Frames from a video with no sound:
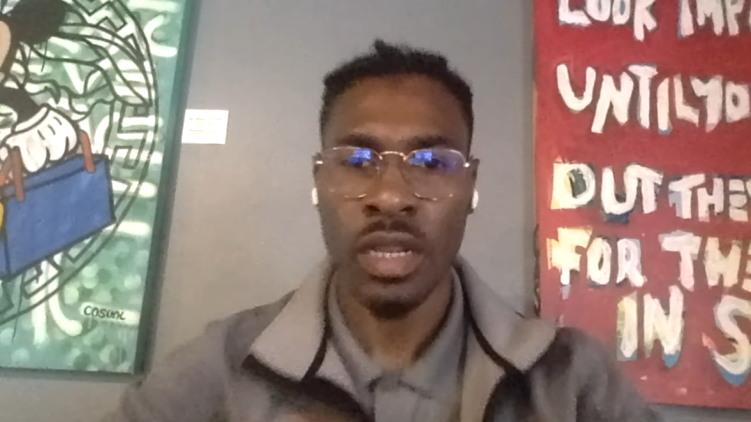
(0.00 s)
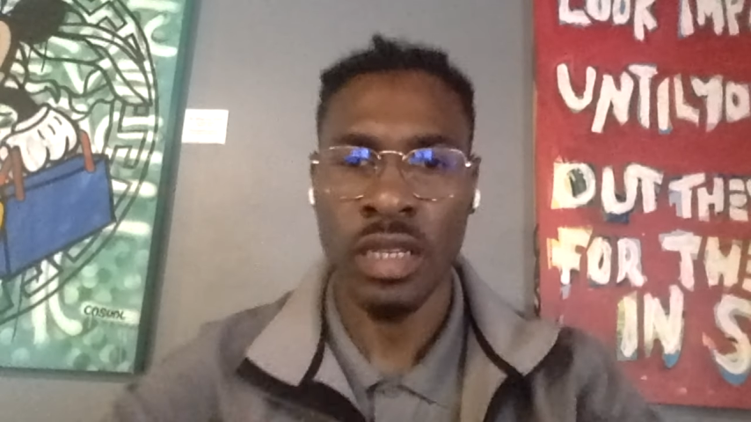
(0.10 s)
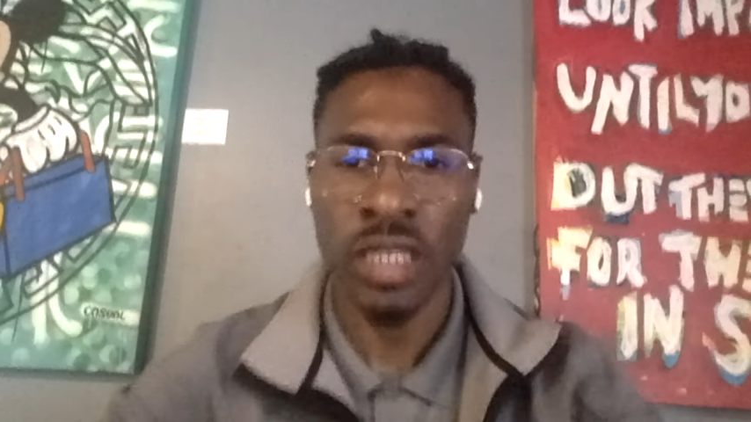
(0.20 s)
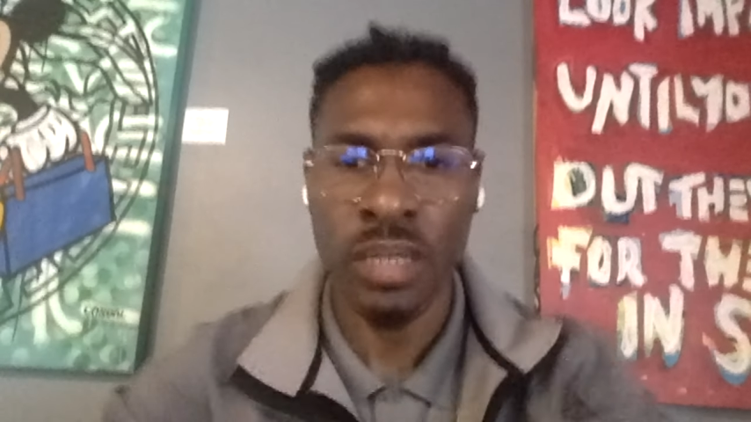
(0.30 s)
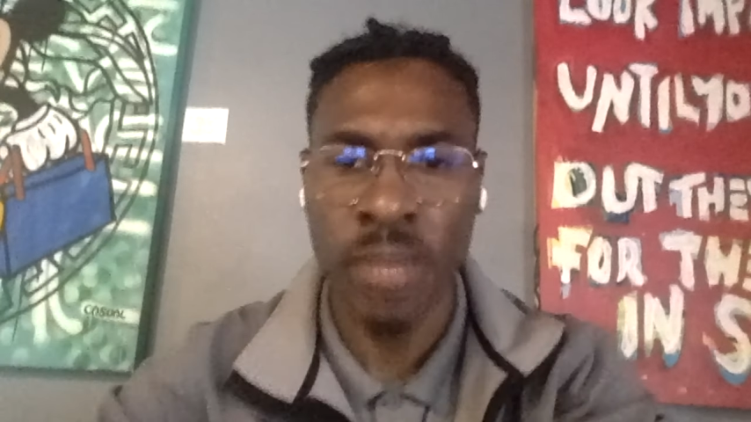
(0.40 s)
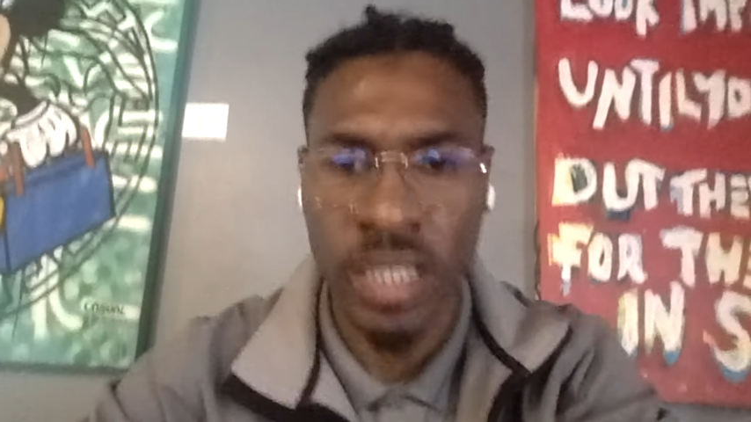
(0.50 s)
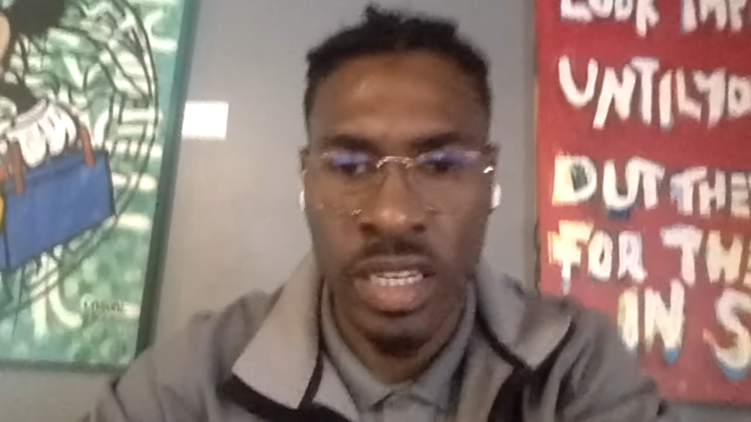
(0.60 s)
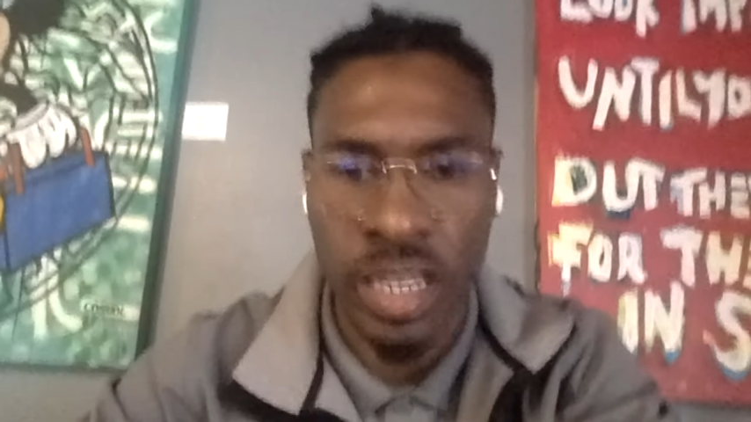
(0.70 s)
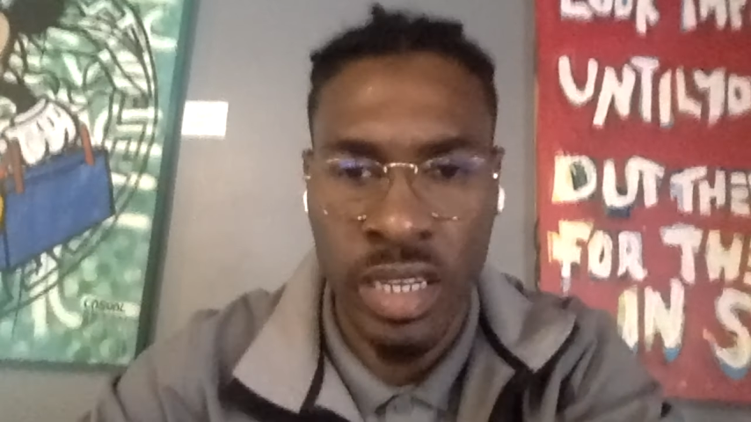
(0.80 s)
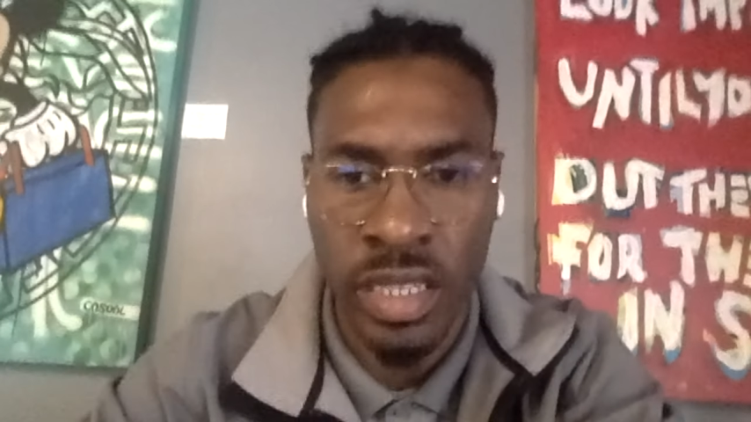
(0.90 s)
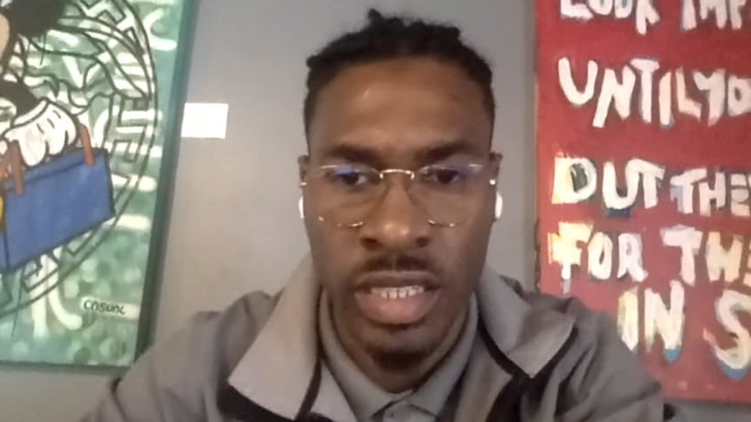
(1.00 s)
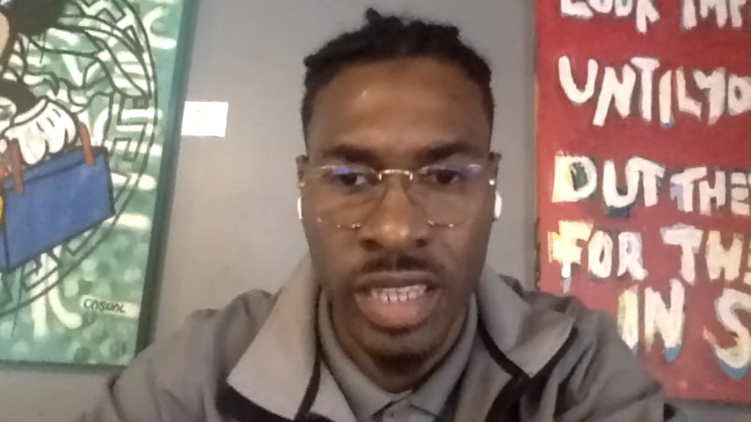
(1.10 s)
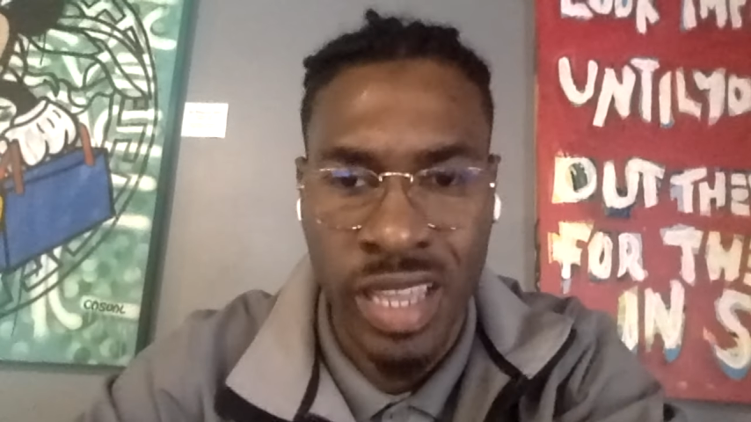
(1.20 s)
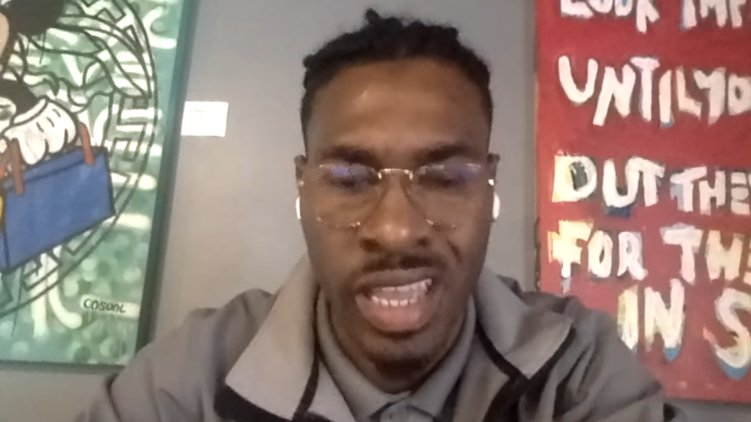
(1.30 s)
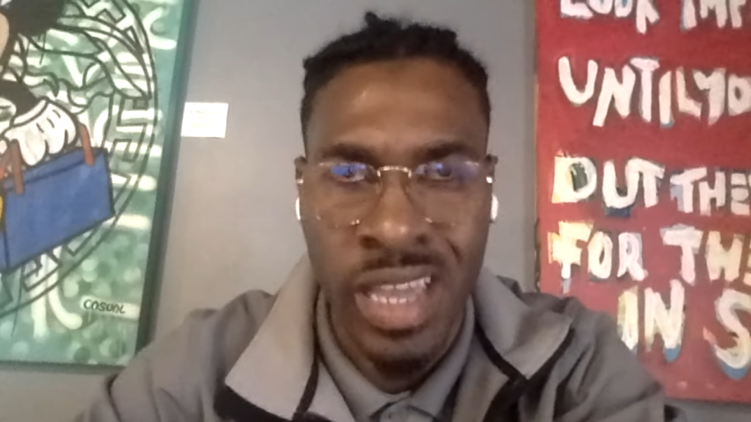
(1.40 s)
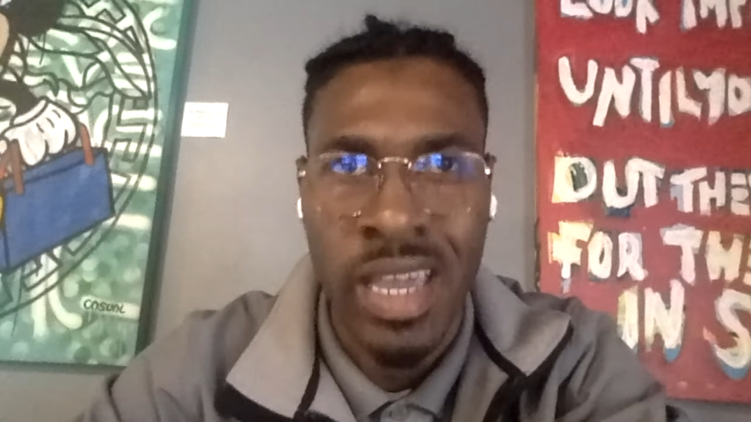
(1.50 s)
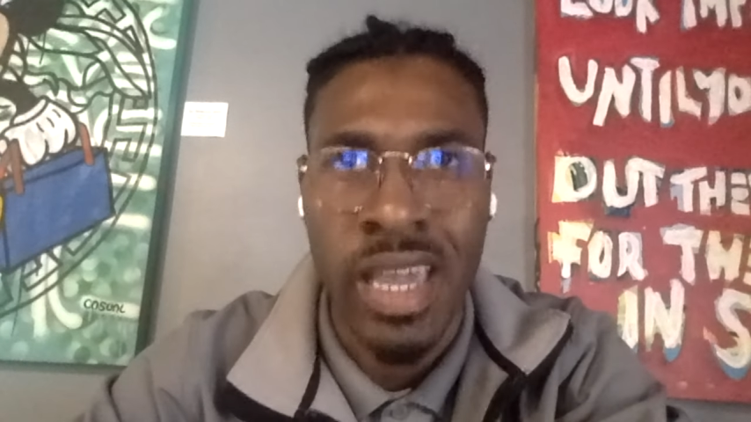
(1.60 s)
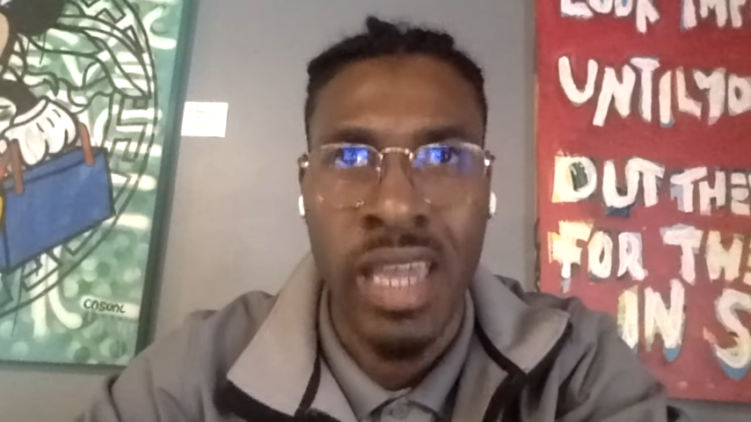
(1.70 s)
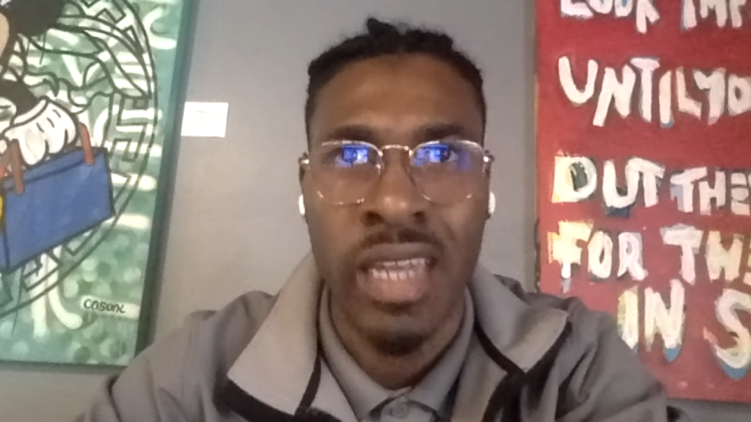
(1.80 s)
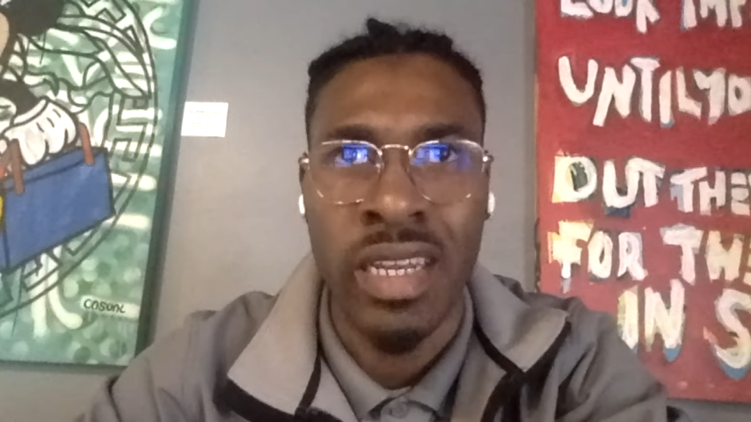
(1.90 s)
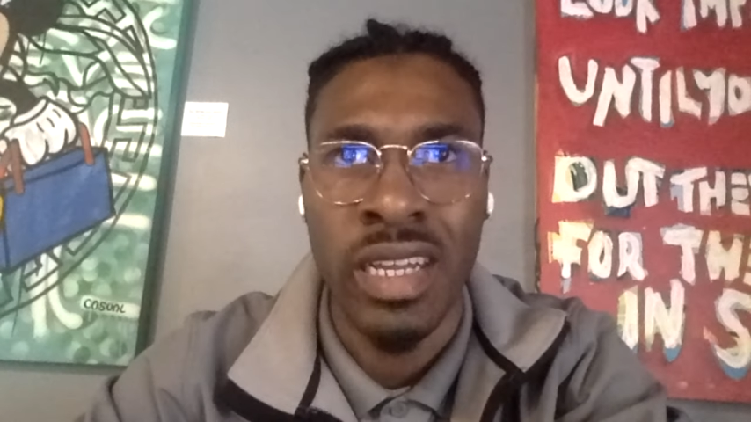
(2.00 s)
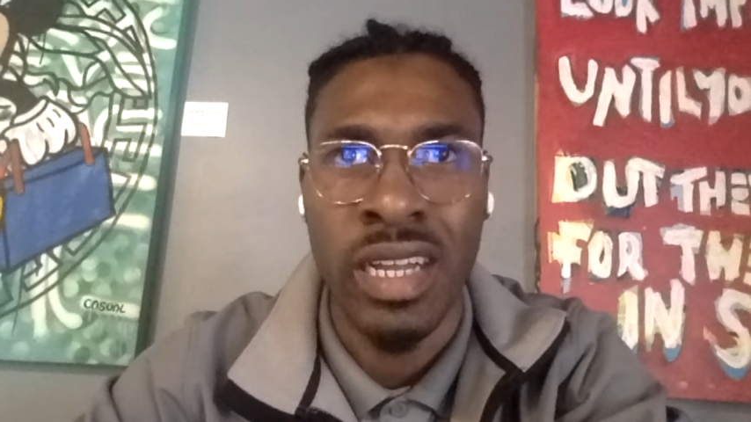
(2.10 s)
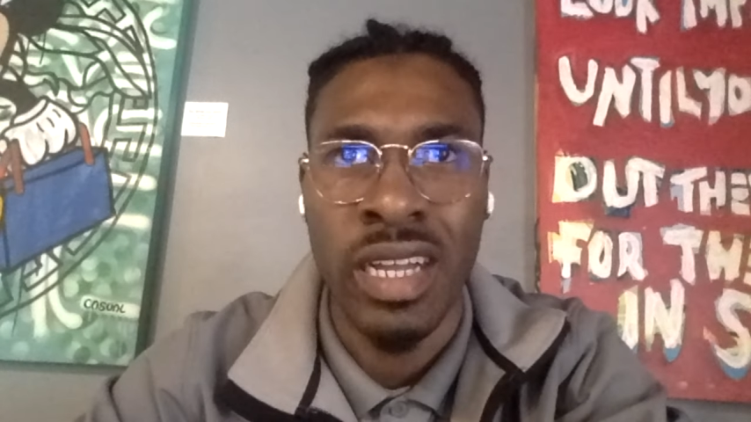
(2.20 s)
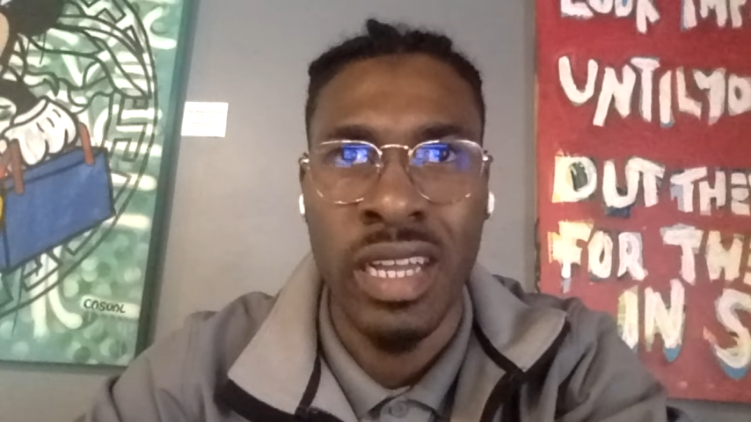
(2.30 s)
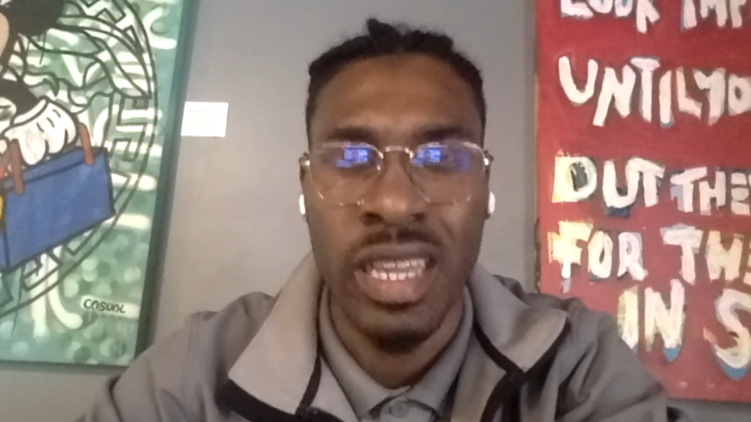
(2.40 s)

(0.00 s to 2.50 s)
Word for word: this basically lists an uh,